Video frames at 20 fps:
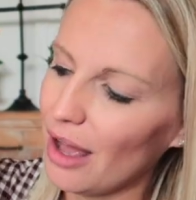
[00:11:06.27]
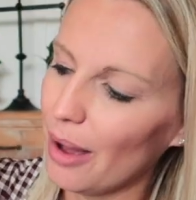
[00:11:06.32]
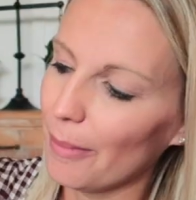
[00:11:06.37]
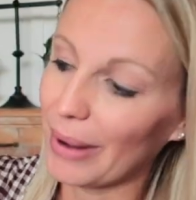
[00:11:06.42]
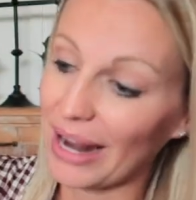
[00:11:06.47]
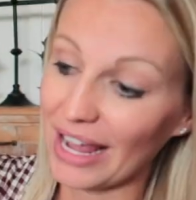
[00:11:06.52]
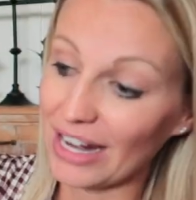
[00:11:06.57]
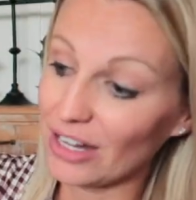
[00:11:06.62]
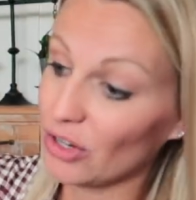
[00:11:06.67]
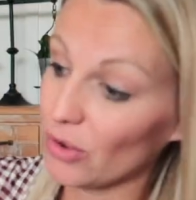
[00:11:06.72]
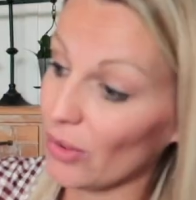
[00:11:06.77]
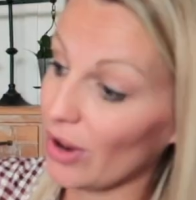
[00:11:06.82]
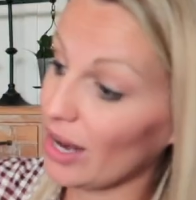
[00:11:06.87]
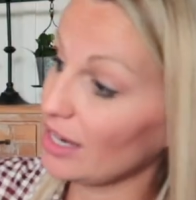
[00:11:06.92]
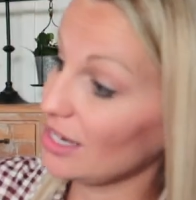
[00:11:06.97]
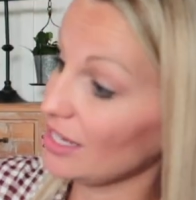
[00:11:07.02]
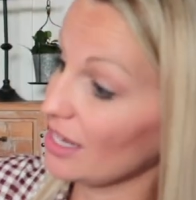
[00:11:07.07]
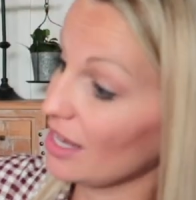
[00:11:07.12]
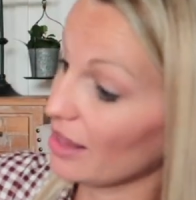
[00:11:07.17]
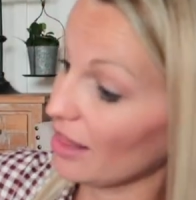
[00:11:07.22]
but I had no
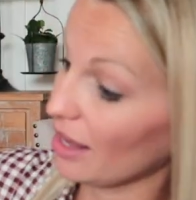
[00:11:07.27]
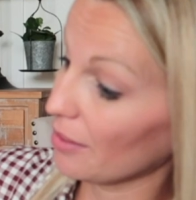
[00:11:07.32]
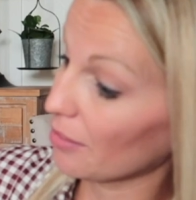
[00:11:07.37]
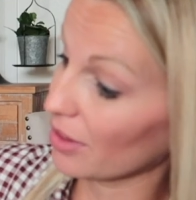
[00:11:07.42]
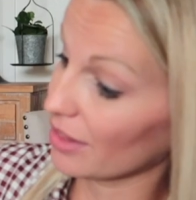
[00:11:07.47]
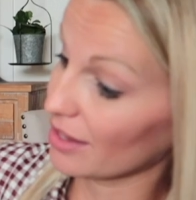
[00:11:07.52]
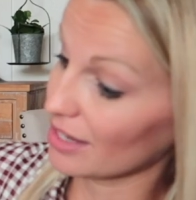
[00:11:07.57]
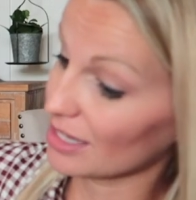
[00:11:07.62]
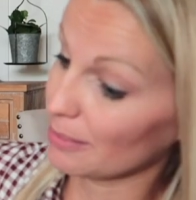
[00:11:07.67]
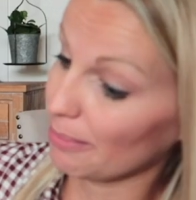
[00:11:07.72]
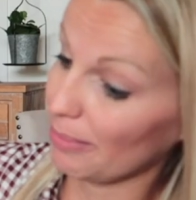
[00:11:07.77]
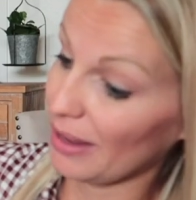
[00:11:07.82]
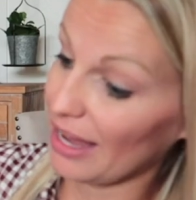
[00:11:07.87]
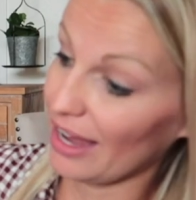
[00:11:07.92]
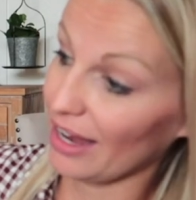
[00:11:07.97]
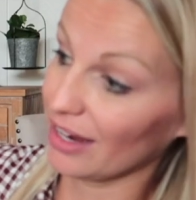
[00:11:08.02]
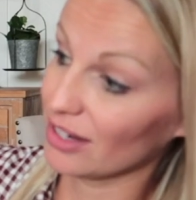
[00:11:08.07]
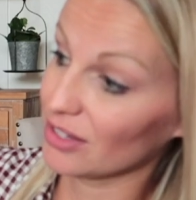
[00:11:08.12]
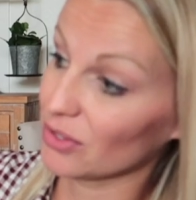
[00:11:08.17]
idea they were this big.